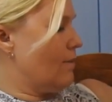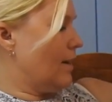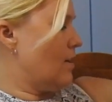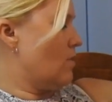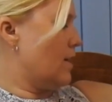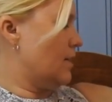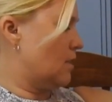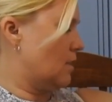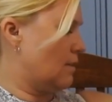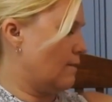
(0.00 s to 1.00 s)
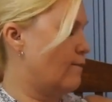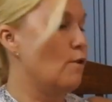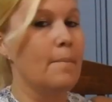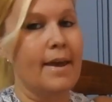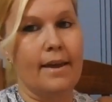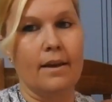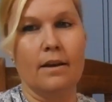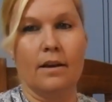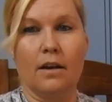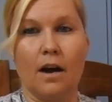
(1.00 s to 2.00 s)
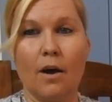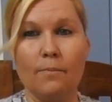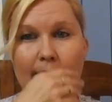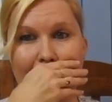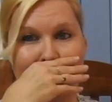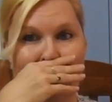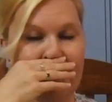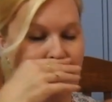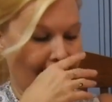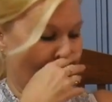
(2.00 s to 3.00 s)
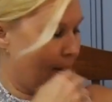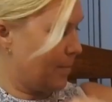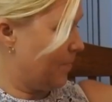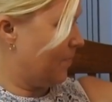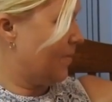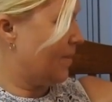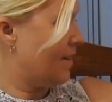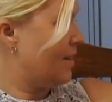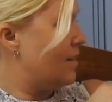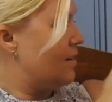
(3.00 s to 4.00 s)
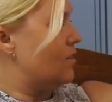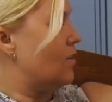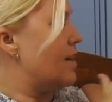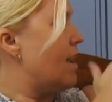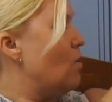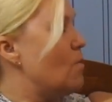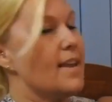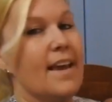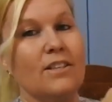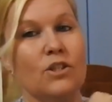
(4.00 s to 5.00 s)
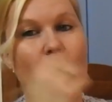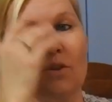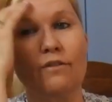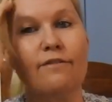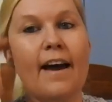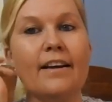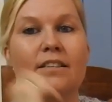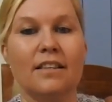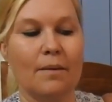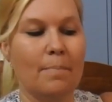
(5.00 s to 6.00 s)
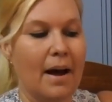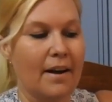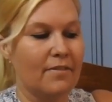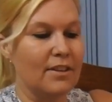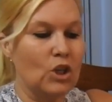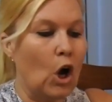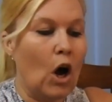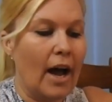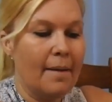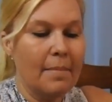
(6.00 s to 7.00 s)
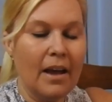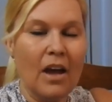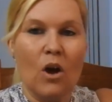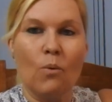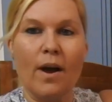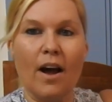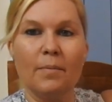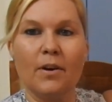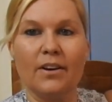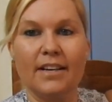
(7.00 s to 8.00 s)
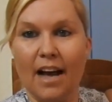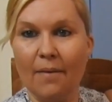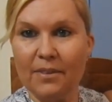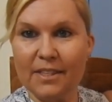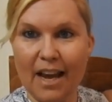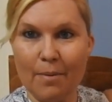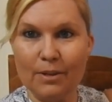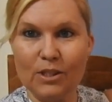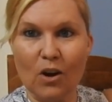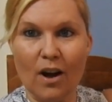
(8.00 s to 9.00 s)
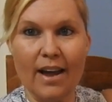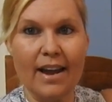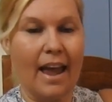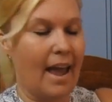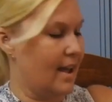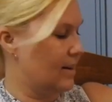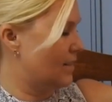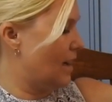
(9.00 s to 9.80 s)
really nice for me. I'm really liking that. So now we get to the part of the time where I'm going to cut the table tie and